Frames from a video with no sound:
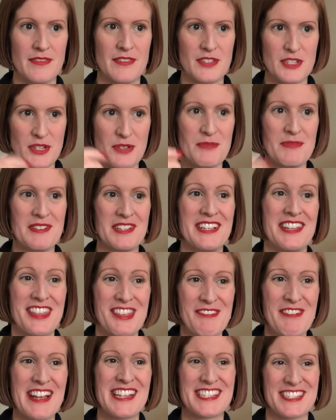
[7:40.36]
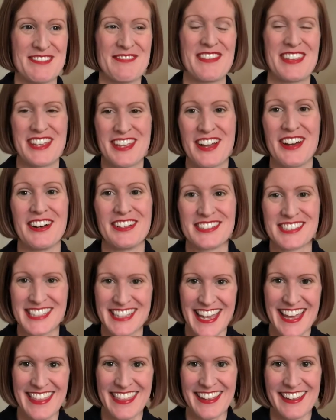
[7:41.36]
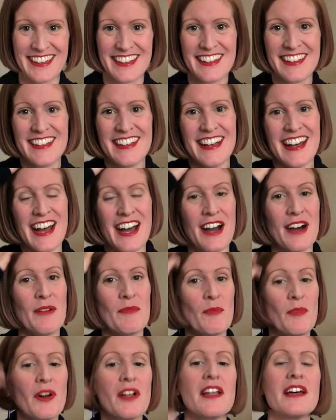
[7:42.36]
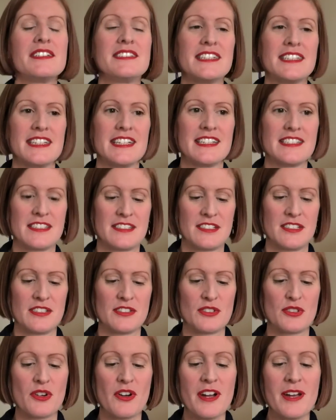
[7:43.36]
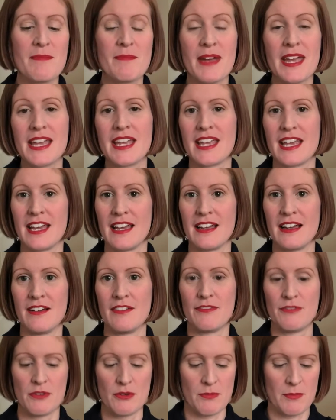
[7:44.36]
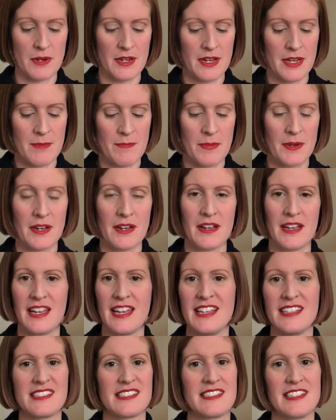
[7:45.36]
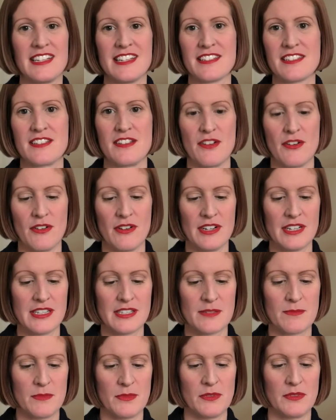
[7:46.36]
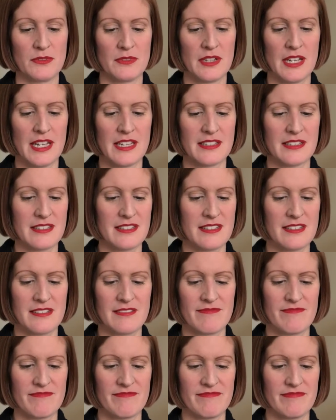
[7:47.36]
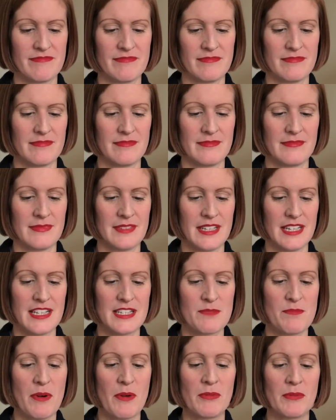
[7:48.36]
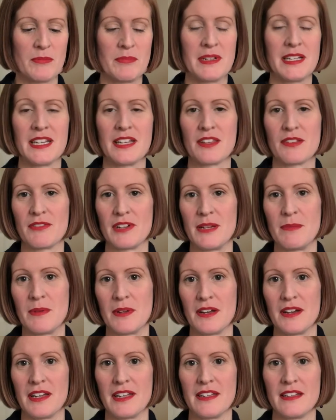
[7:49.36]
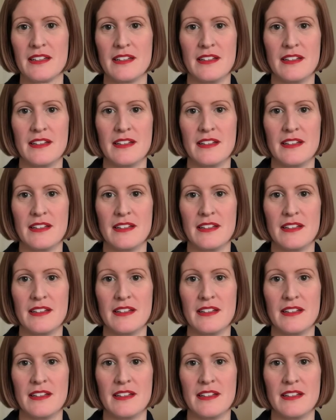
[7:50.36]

threads of the yarn together while I did it to try and make it a 4-ply, but it's not. It's more, it's probably a 3-ply.